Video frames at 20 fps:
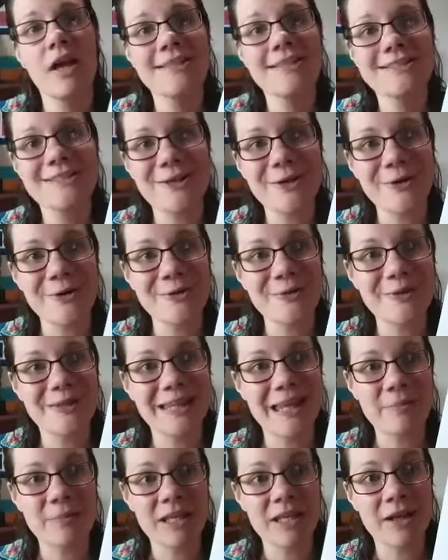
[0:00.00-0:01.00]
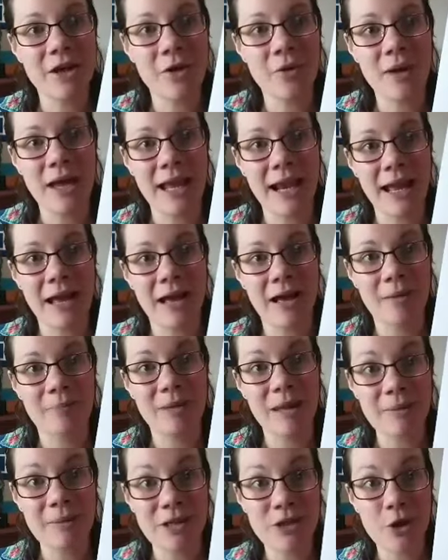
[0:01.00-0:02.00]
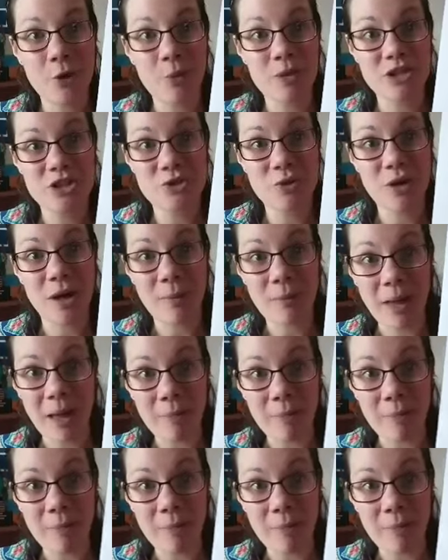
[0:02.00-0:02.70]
So let me know and um, let me know what you come